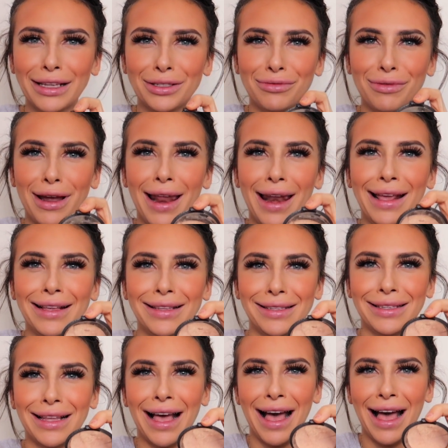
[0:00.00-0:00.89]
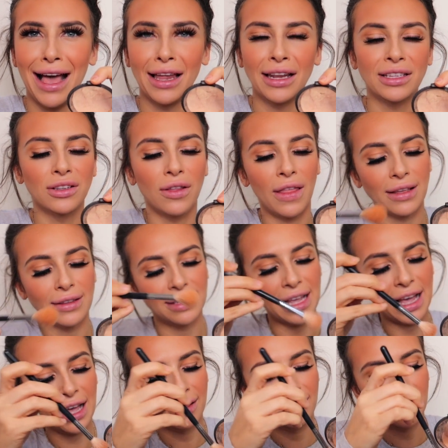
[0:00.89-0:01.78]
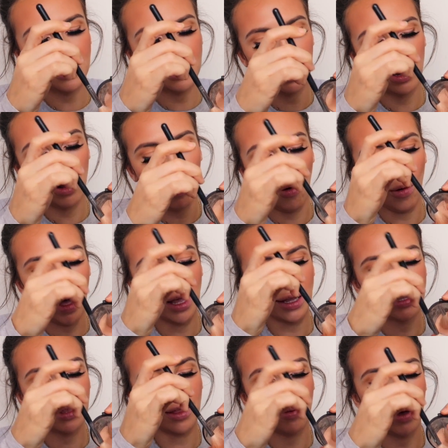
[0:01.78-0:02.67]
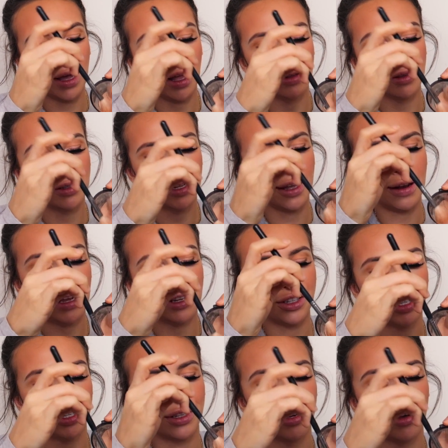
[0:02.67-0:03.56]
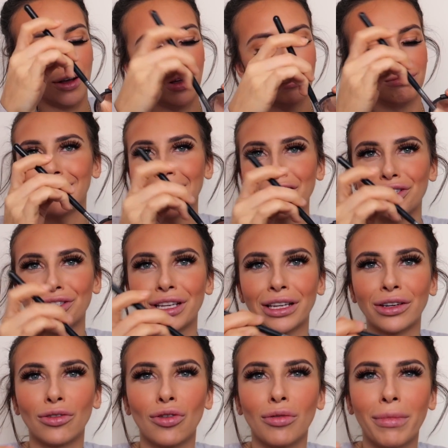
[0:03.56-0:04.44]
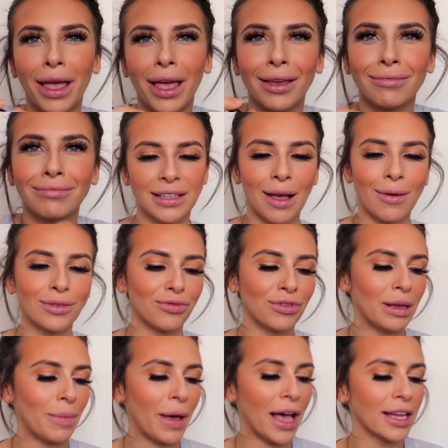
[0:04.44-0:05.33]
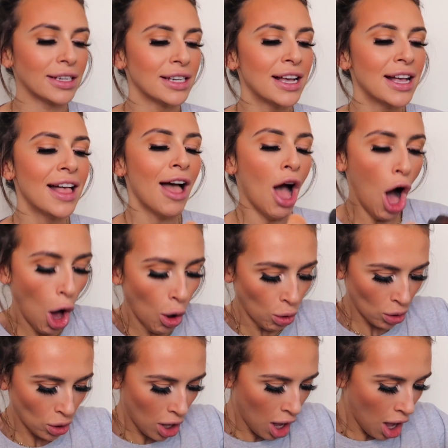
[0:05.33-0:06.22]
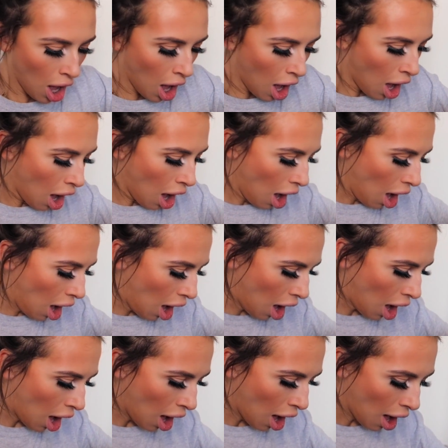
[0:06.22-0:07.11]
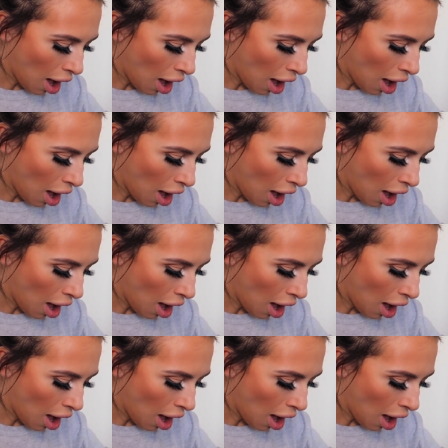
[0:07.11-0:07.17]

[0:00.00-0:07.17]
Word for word: It's really sad. It's not that sad. There's a lot worse in the world, so let's just not, let's just ignore me, because that was really bad. Oh! Oh!